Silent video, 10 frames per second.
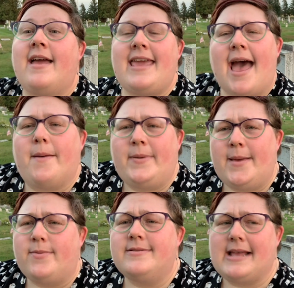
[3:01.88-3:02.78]
yeah,
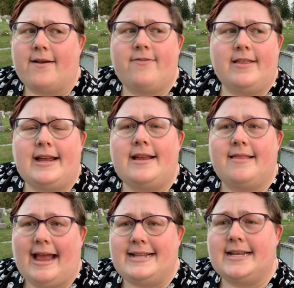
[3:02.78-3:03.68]
people definitely
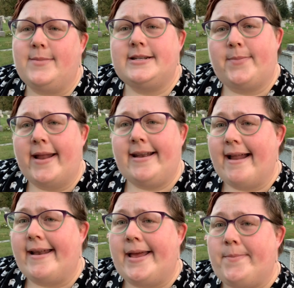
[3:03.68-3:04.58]
liked him and depended
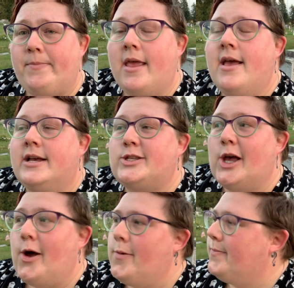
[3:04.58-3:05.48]
on him.
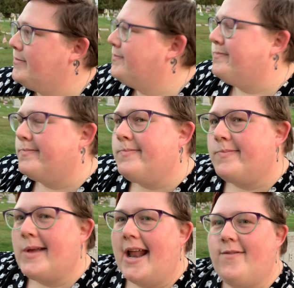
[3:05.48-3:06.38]
So,
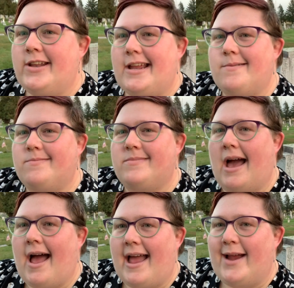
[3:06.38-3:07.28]
kind of a neat
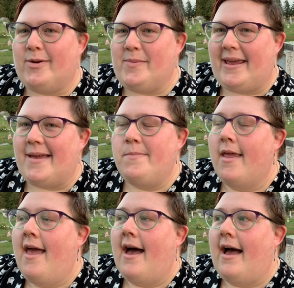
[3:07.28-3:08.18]
guy, Ira B.
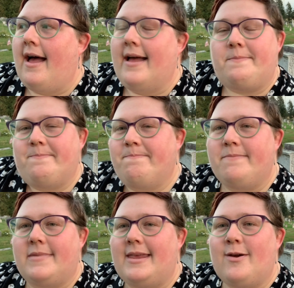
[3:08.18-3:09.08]
Uh,
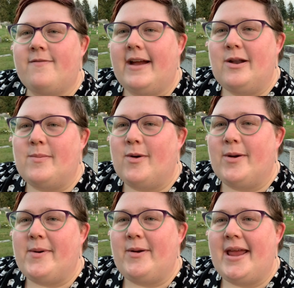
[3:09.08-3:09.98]
you can find out more
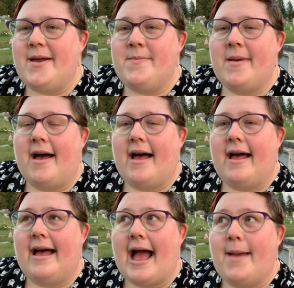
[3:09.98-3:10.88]
about him.
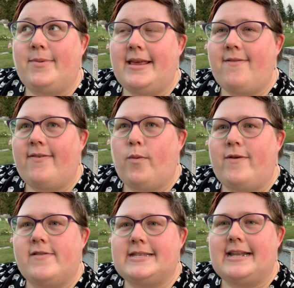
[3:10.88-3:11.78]
Uh, I believe we
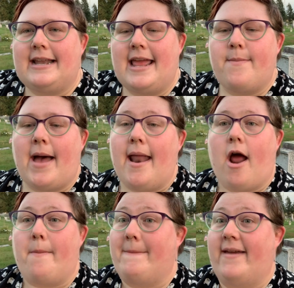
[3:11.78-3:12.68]
visited him on
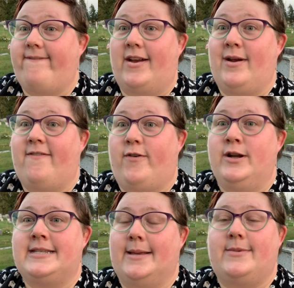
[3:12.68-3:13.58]
uh, my very
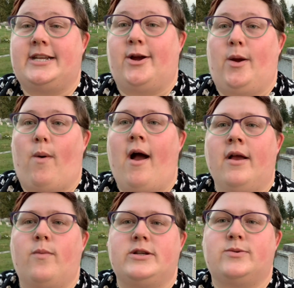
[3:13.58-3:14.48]
first cemetery
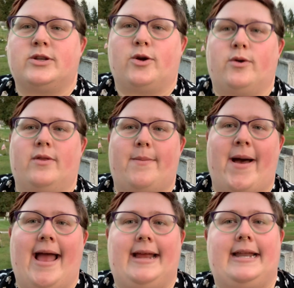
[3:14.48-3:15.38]
walk, which was early
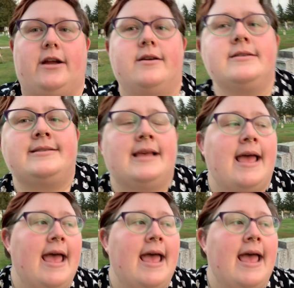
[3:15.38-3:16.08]
Pioneers.